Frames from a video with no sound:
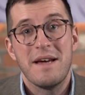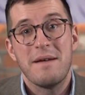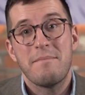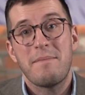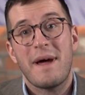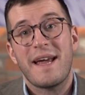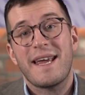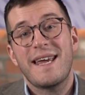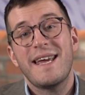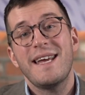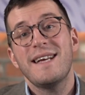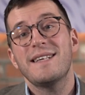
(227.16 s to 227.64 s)

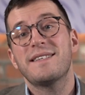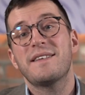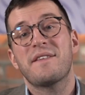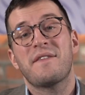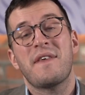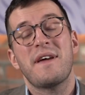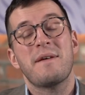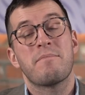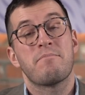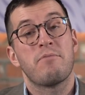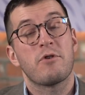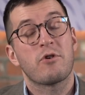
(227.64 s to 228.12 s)
But here's the
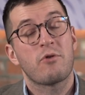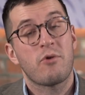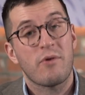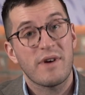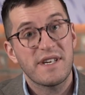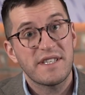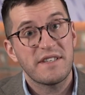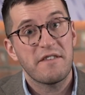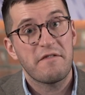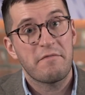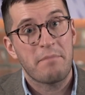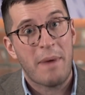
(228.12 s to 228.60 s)
thing,
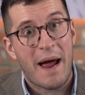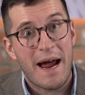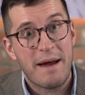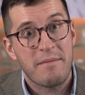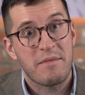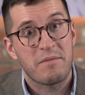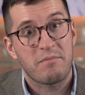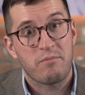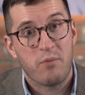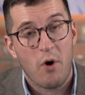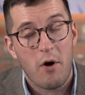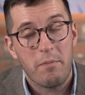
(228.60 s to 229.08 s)
progressive
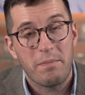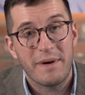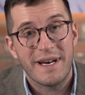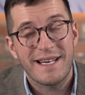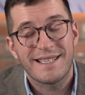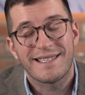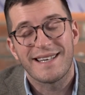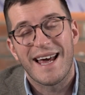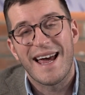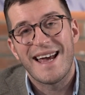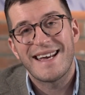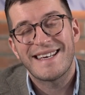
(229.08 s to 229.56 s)
payment
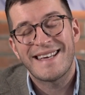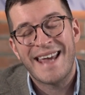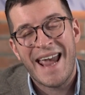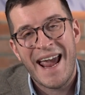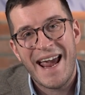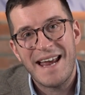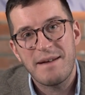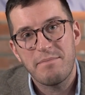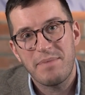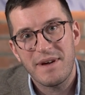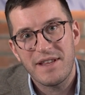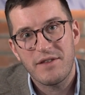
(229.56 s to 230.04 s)
properties
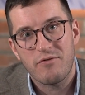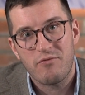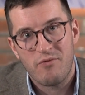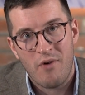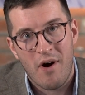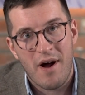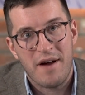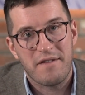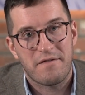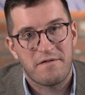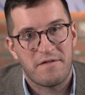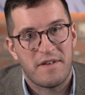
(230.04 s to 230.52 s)
can be the
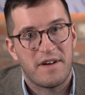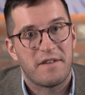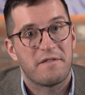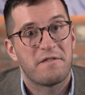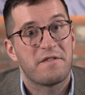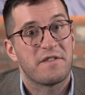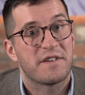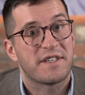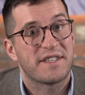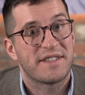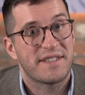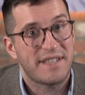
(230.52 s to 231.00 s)
right fit
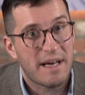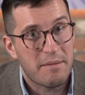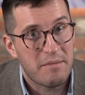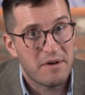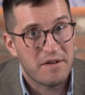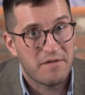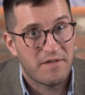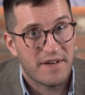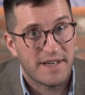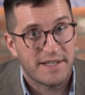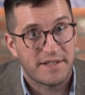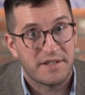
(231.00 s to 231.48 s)
for some
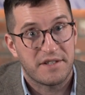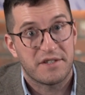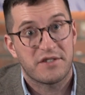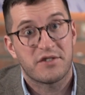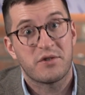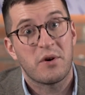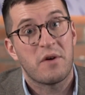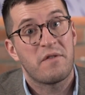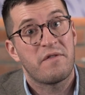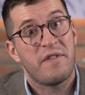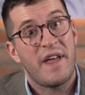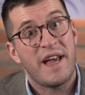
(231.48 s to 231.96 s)
investors,
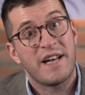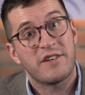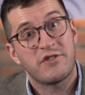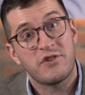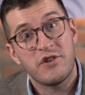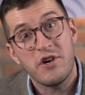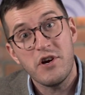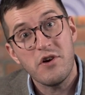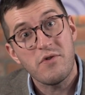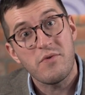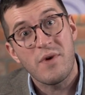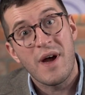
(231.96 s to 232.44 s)
so if that's
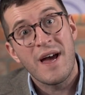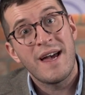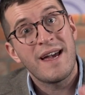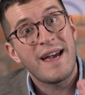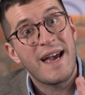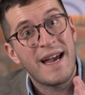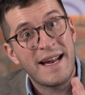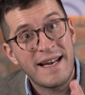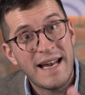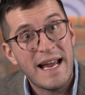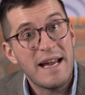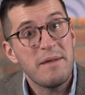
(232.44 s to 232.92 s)
you,
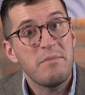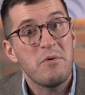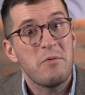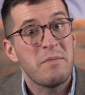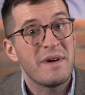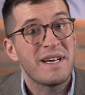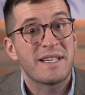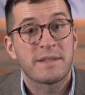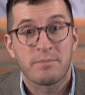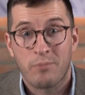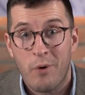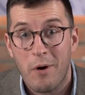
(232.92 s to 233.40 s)

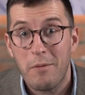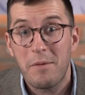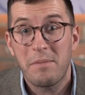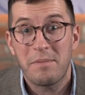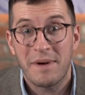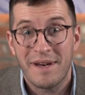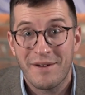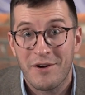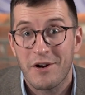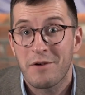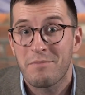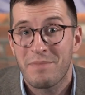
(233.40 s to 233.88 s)
EnableMe is
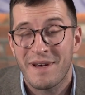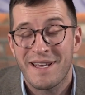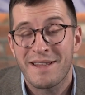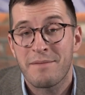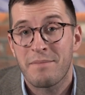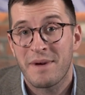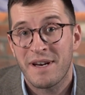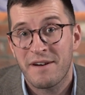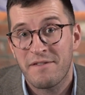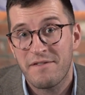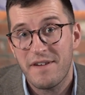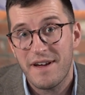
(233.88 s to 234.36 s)
probably going to be the
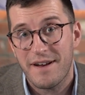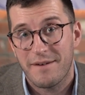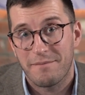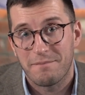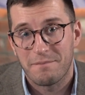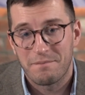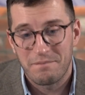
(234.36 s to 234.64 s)
better fit.